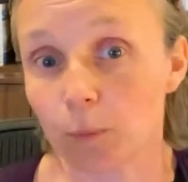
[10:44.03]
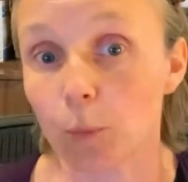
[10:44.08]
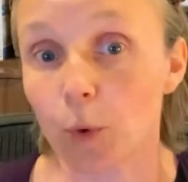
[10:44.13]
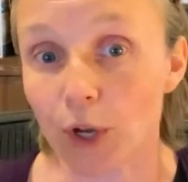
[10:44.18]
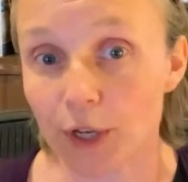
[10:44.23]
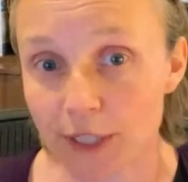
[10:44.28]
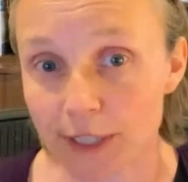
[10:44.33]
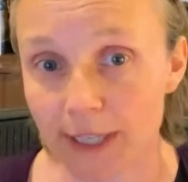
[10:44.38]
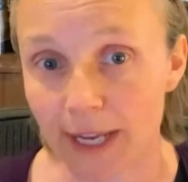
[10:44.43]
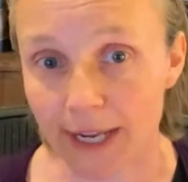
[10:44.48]

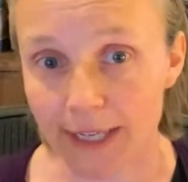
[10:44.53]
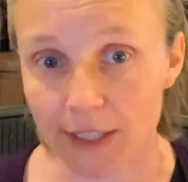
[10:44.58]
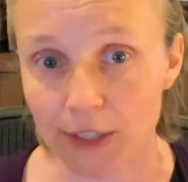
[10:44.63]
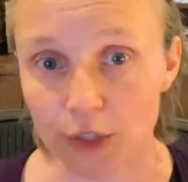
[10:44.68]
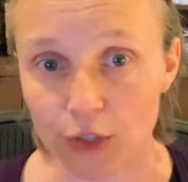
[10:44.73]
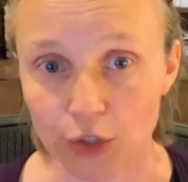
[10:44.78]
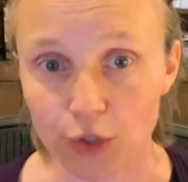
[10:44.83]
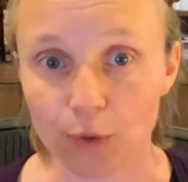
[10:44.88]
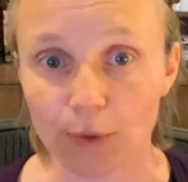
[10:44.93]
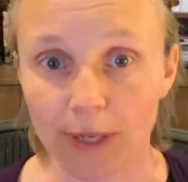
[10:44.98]
worst
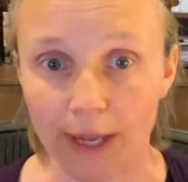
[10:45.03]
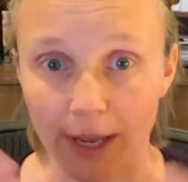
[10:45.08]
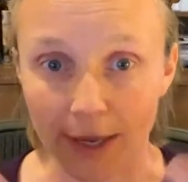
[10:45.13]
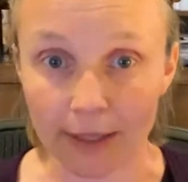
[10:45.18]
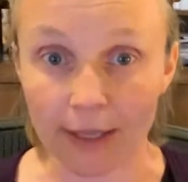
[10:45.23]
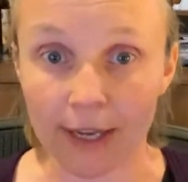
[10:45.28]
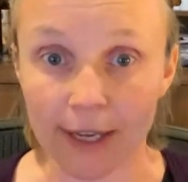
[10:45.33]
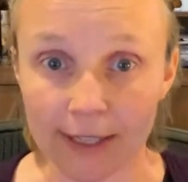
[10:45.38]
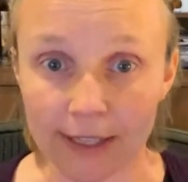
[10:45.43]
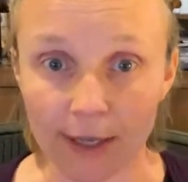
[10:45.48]
cases, you get
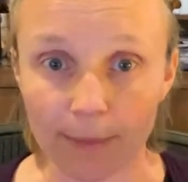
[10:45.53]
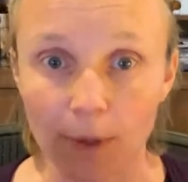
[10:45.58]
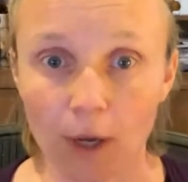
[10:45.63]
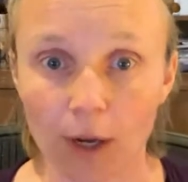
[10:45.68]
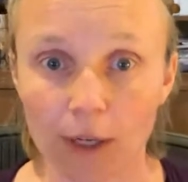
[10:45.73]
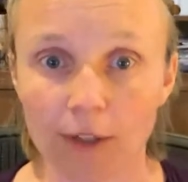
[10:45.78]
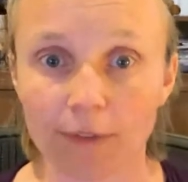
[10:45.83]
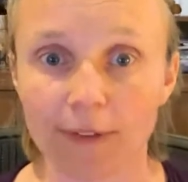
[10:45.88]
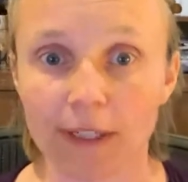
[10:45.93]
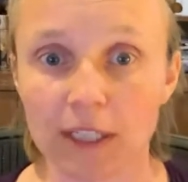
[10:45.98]
some
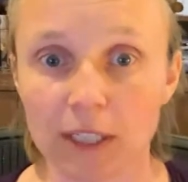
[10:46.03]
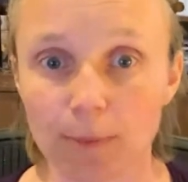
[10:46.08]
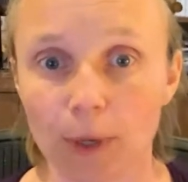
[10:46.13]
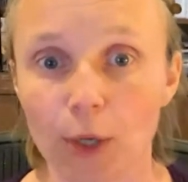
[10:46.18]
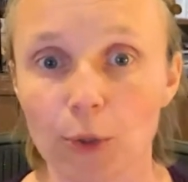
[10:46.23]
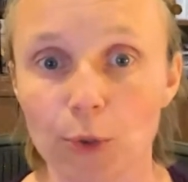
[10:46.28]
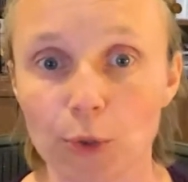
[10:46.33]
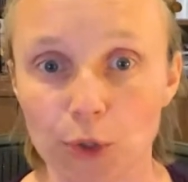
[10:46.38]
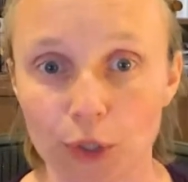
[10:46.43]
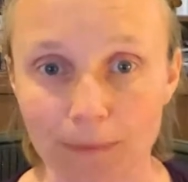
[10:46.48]
kind of
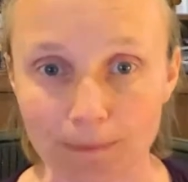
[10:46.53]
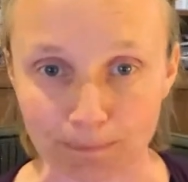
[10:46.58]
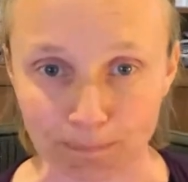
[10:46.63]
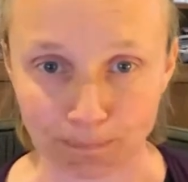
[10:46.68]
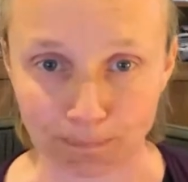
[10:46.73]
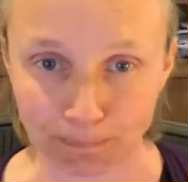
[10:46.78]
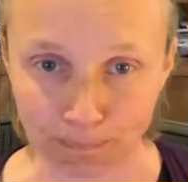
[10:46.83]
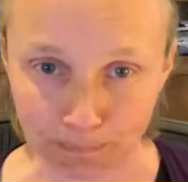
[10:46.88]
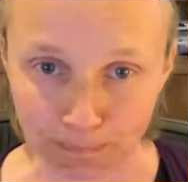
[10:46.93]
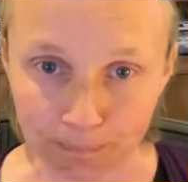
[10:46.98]
explosion.
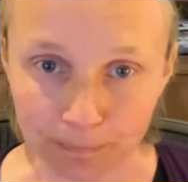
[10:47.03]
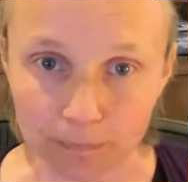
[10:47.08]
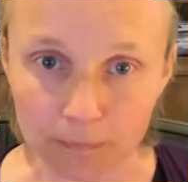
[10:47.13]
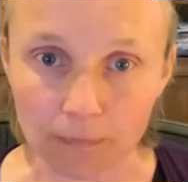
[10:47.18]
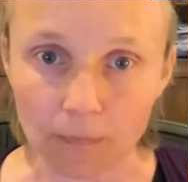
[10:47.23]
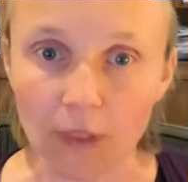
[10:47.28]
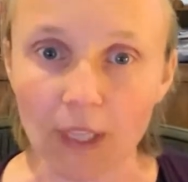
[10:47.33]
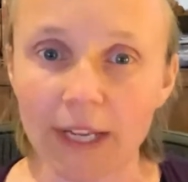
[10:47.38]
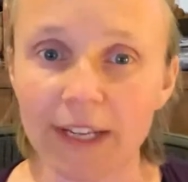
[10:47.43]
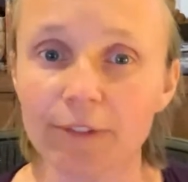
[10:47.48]

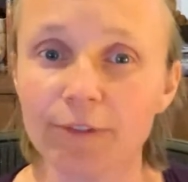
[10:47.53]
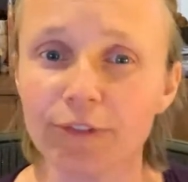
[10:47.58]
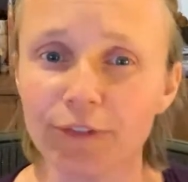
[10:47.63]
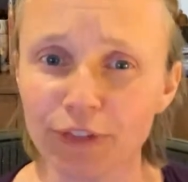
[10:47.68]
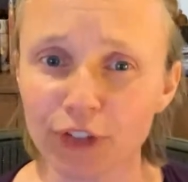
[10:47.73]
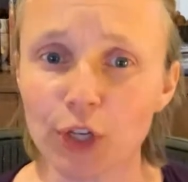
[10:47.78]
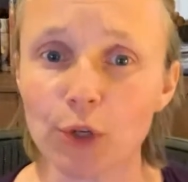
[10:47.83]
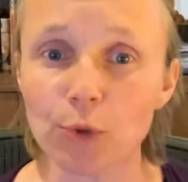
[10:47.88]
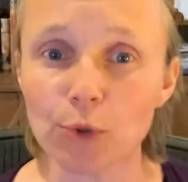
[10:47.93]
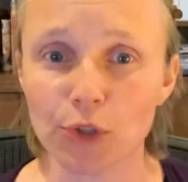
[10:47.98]
In
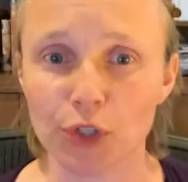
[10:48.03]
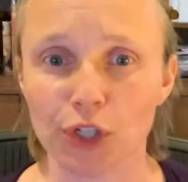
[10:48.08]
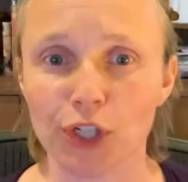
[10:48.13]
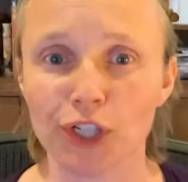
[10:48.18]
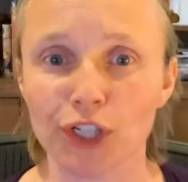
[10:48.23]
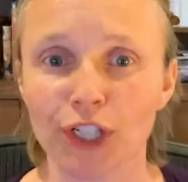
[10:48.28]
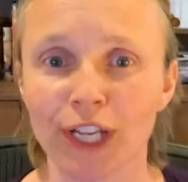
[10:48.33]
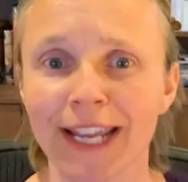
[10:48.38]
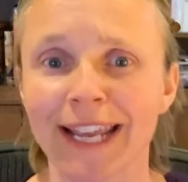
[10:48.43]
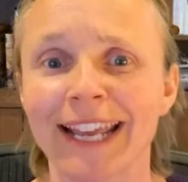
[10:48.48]

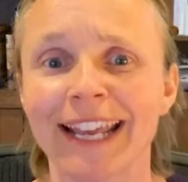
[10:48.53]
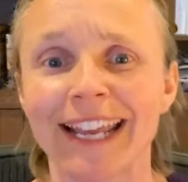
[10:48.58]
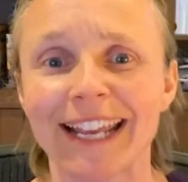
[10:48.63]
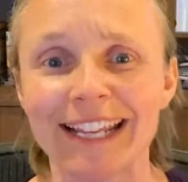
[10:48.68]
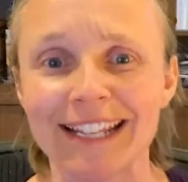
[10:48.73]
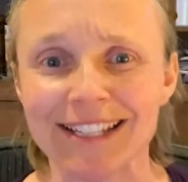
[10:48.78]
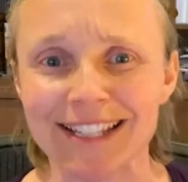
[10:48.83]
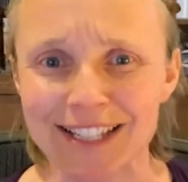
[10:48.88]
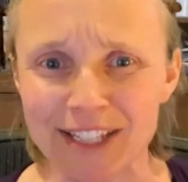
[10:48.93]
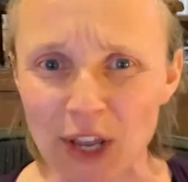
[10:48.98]
fusion,
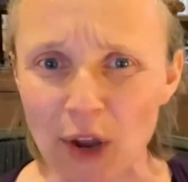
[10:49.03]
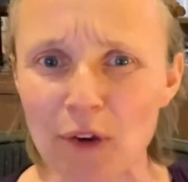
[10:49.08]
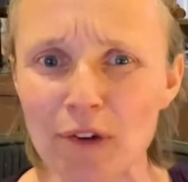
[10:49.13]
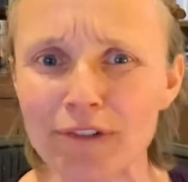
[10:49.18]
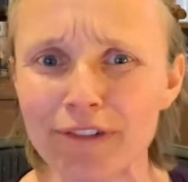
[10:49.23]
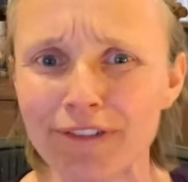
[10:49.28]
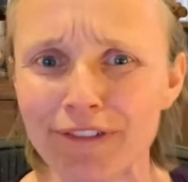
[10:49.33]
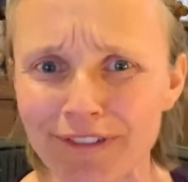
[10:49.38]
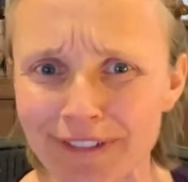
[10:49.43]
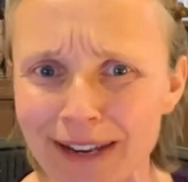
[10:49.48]
it's so
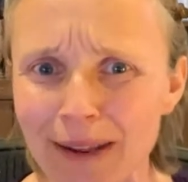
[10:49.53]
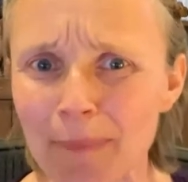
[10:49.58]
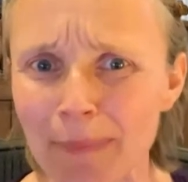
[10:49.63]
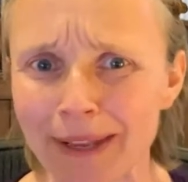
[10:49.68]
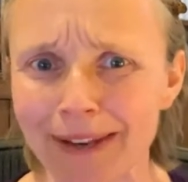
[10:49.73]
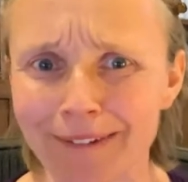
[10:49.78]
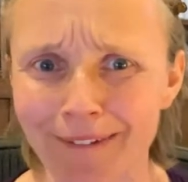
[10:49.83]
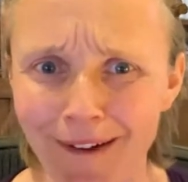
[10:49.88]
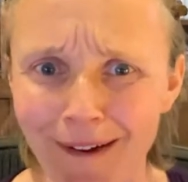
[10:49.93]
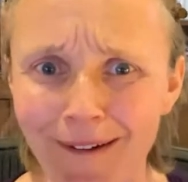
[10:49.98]

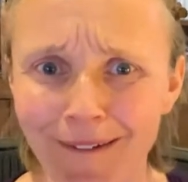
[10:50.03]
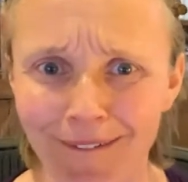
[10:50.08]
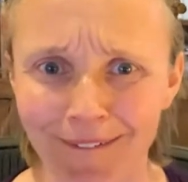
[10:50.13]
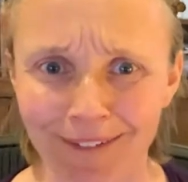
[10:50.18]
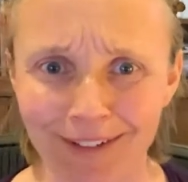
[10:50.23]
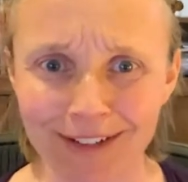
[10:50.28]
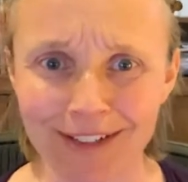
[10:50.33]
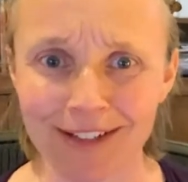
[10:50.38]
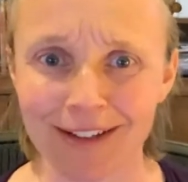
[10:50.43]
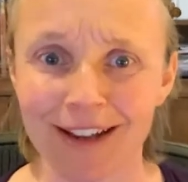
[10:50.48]
flipping
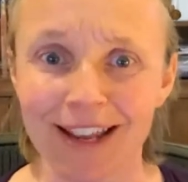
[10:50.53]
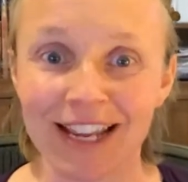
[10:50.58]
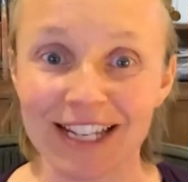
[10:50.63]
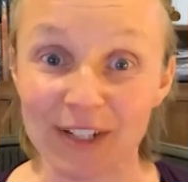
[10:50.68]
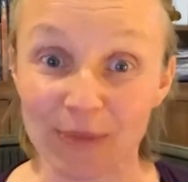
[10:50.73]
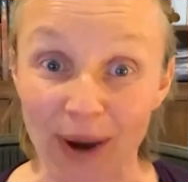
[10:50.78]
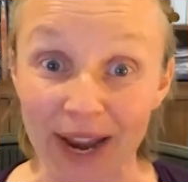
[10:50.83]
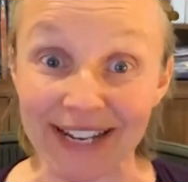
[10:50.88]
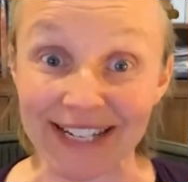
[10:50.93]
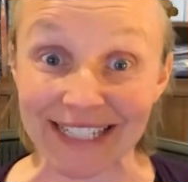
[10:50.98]
hard
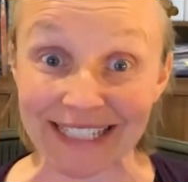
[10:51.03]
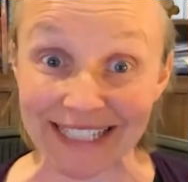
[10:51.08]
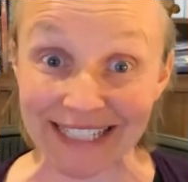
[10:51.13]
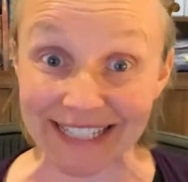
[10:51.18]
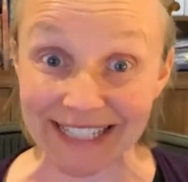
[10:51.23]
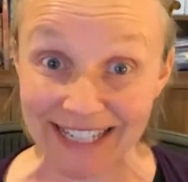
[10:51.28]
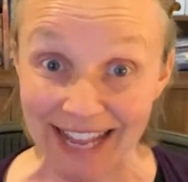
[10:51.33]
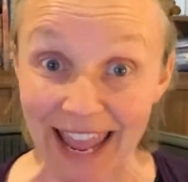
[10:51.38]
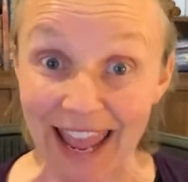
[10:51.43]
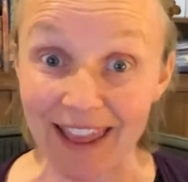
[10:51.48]
to actually
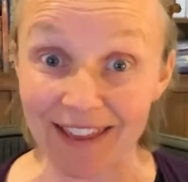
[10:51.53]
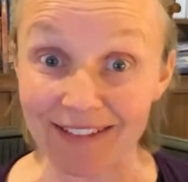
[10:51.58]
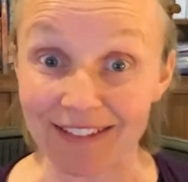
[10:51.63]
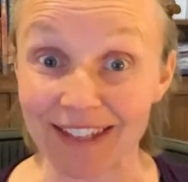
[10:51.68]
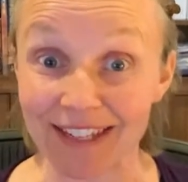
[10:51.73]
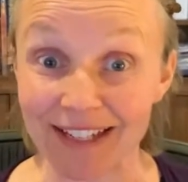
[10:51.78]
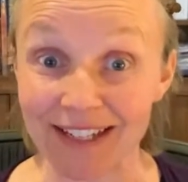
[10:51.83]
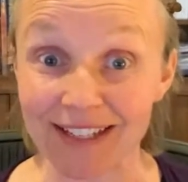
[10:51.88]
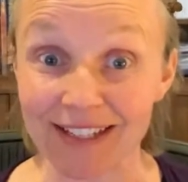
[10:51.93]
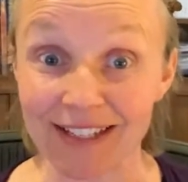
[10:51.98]
get
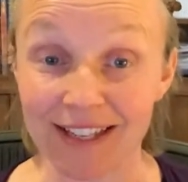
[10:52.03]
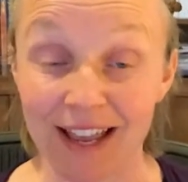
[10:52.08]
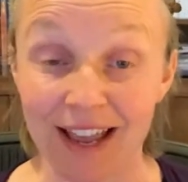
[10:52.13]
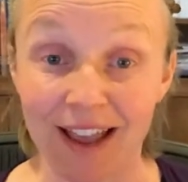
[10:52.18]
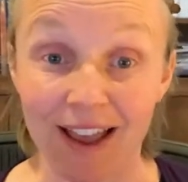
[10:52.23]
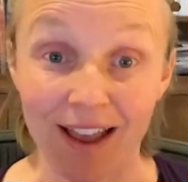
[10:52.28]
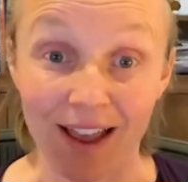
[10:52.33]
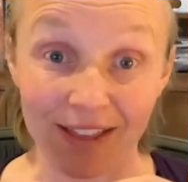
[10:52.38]
these